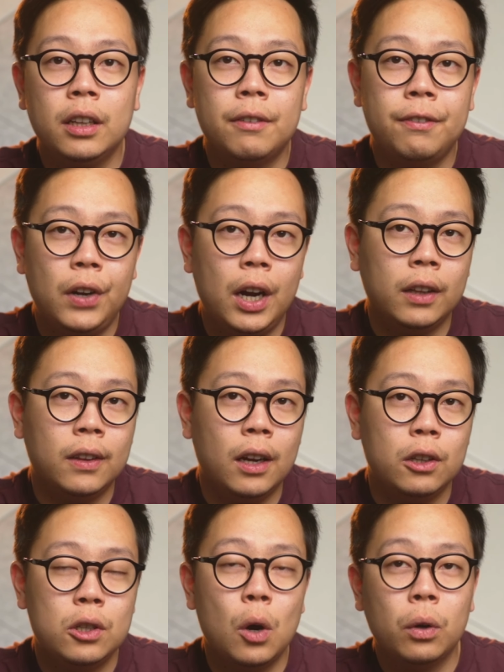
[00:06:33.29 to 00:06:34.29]
the fact
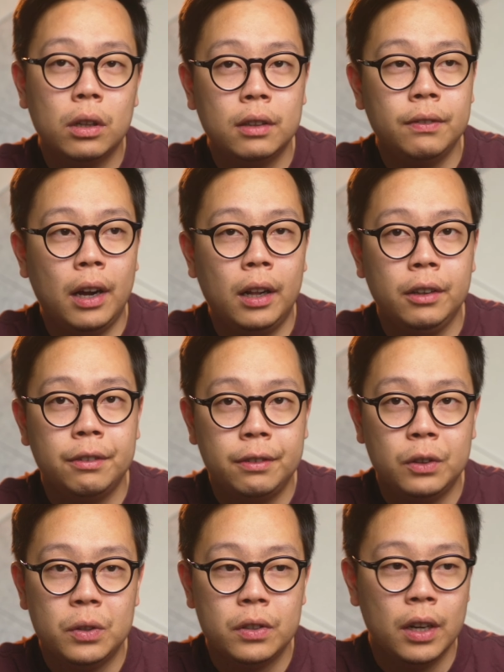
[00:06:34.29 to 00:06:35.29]
that Tokelau Valley
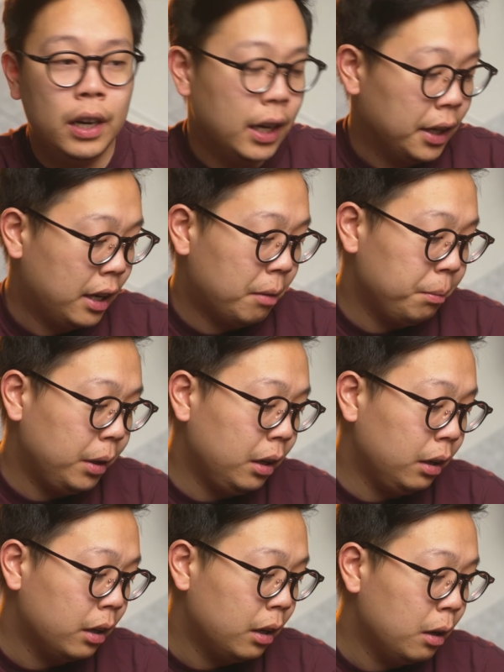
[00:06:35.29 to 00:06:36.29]
fruits can
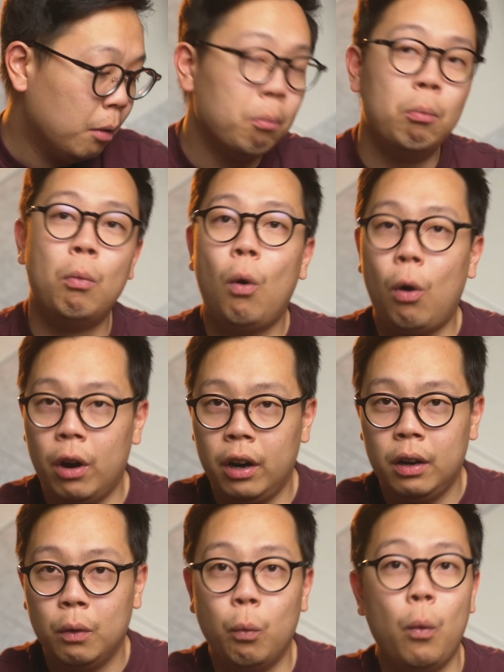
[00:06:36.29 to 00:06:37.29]
be more,
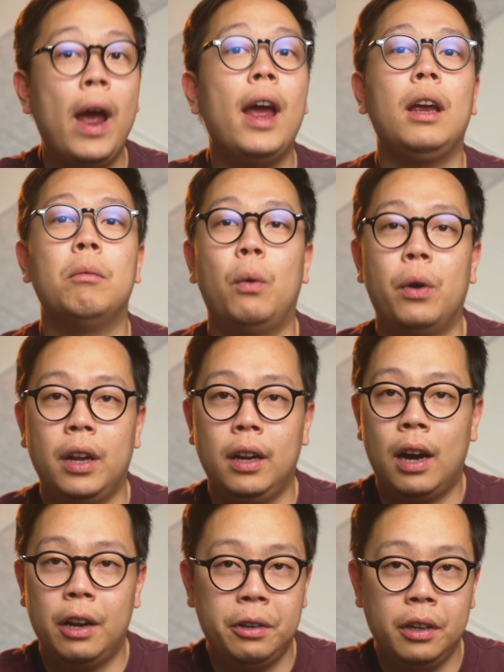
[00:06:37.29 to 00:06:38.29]
way more than
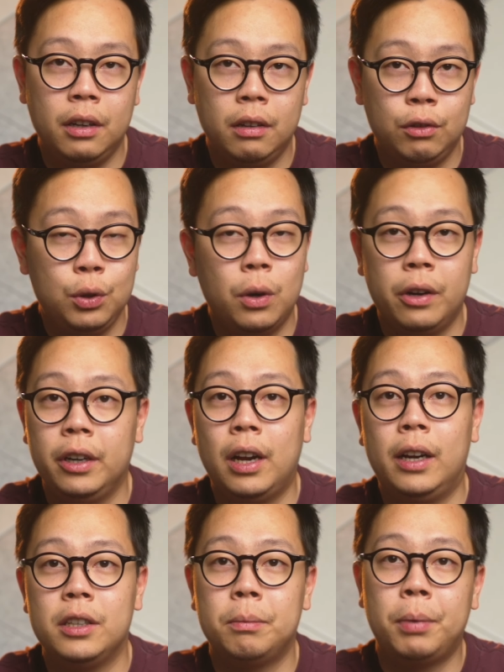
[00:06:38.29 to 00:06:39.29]
$100,
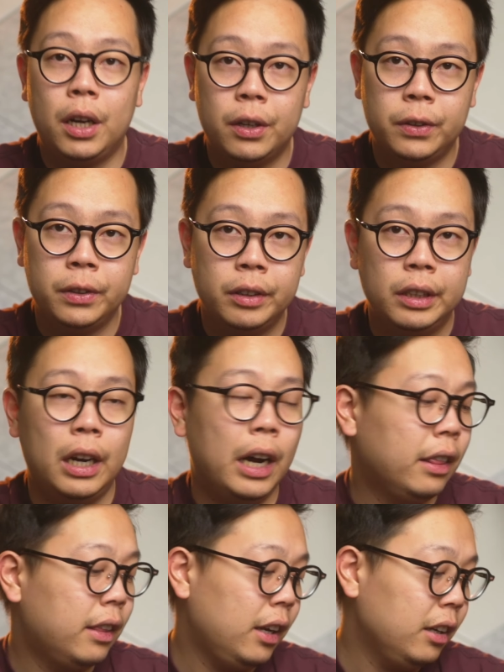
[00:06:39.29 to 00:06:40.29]
$200 a bottle, I
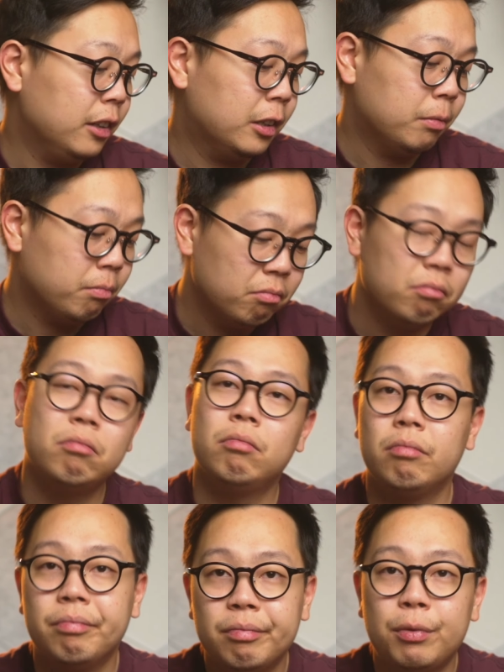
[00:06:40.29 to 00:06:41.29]
think
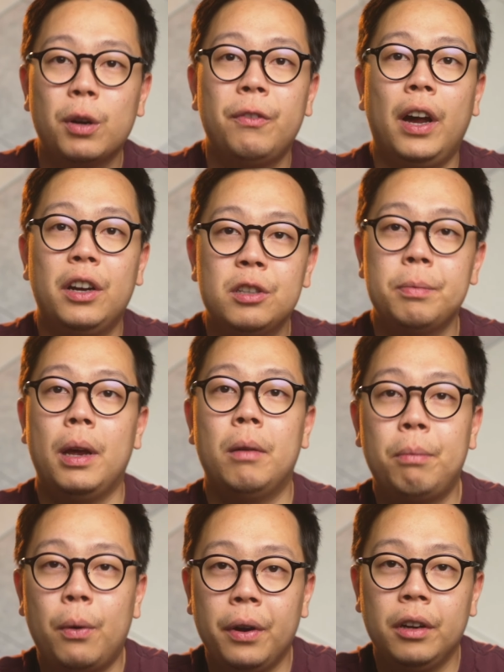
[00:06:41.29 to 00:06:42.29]
for the value
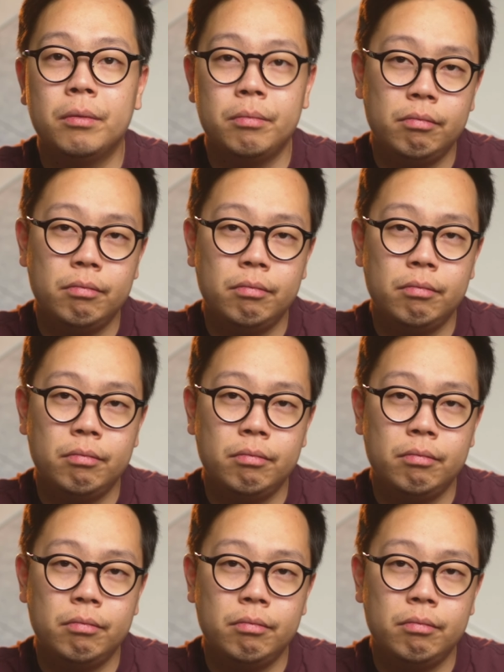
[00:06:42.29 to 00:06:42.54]
standpoint,